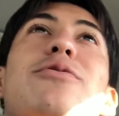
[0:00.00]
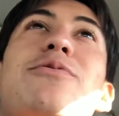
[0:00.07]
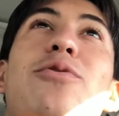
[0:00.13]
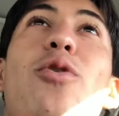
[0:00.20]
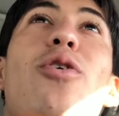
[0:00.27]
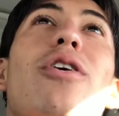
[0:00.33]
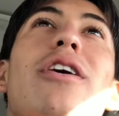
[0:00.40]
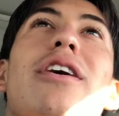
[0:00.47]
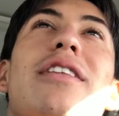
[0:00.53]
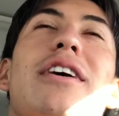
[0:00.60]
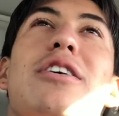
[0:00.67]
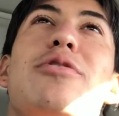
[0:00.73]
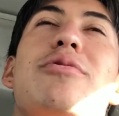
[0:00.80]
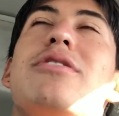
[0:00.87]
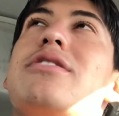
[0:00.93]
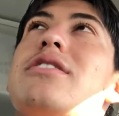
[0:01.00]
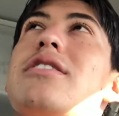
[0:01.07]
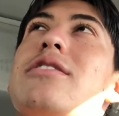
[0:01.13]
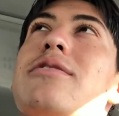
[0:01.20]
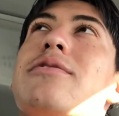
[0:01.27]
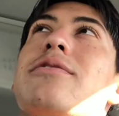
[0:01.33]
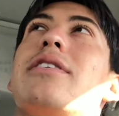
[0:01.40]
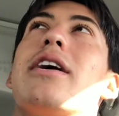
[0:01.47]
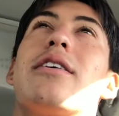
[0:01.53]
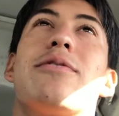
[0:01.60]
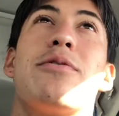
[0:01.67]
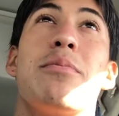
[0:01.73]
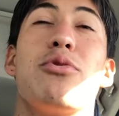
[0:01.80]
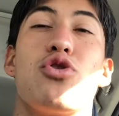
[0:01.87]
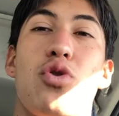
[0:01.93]
euphoria that you receive, like
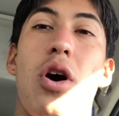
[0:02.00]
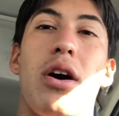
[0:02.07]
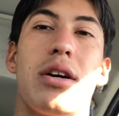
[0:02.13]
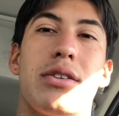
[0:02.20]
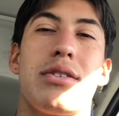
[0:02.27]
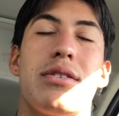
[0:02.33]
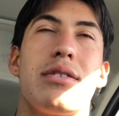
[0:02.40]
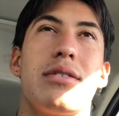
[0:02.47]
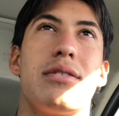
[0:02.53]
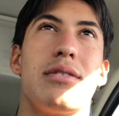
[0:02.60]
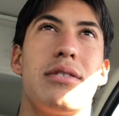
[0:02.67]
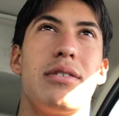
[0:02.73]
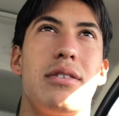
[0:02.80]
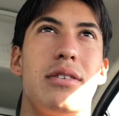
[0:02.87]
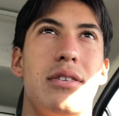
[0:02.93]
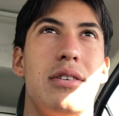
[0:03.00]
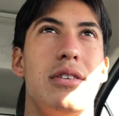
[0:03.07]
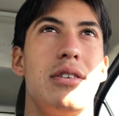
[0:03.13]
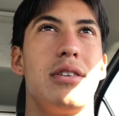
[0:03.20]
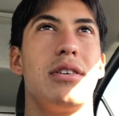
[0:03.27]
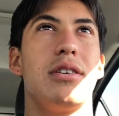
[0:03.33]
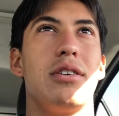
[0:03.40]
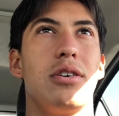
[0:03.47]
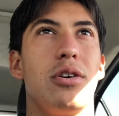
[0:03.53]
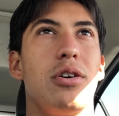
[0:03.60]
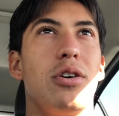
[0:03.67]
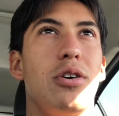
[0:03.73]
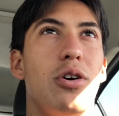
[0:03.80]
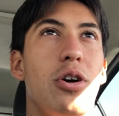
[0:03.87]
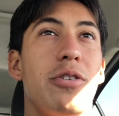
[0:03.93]
from drugs
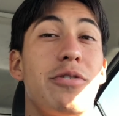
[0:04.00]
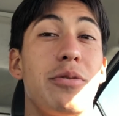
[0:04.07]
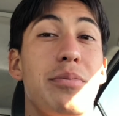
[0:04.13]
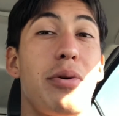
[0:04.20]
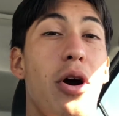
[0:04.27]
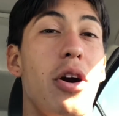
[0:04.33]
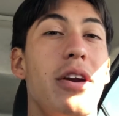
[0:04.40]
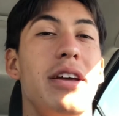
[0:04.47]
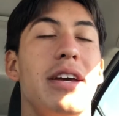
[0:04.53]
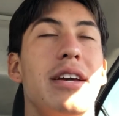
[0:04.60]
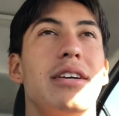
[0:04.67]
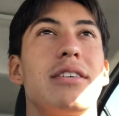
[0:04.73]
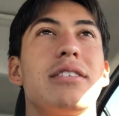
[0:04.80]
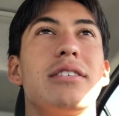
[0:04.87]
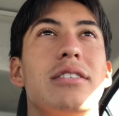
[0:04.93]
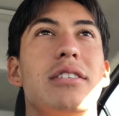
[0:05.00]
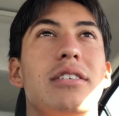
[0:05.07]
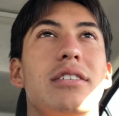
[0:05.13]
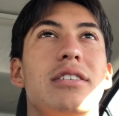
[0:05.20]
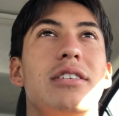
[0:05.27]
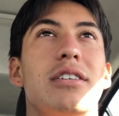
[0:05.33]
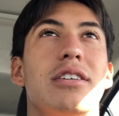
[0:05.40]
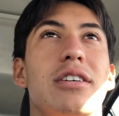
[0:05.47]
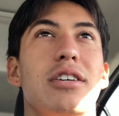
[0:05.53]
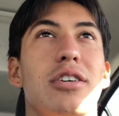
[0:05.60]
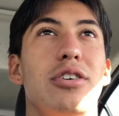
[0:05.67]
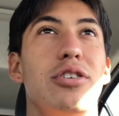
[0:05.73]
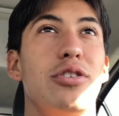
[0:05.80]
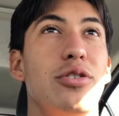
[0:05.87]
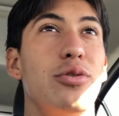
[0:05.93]
or from partying,
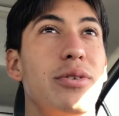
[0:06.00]
you